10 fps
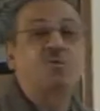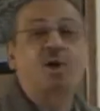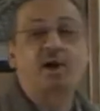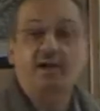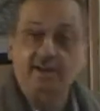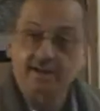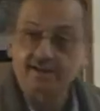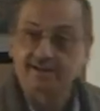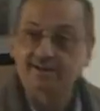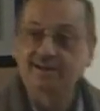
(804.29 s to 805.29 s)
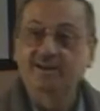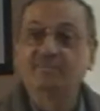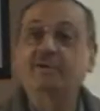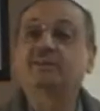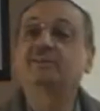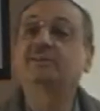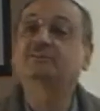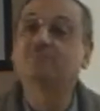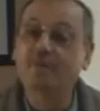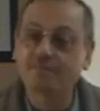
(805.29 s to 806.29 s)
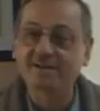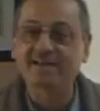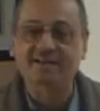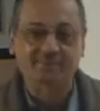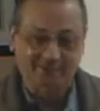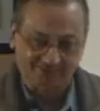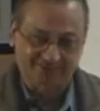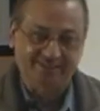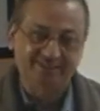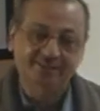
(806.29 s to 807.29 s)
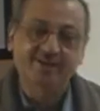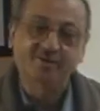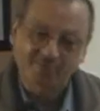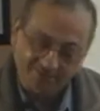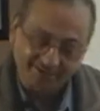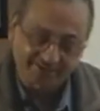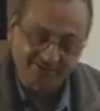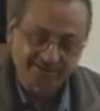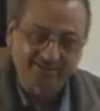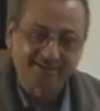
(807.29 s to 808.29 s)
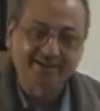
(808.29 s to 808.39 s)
Why? Because it is mabni, because it is fixed.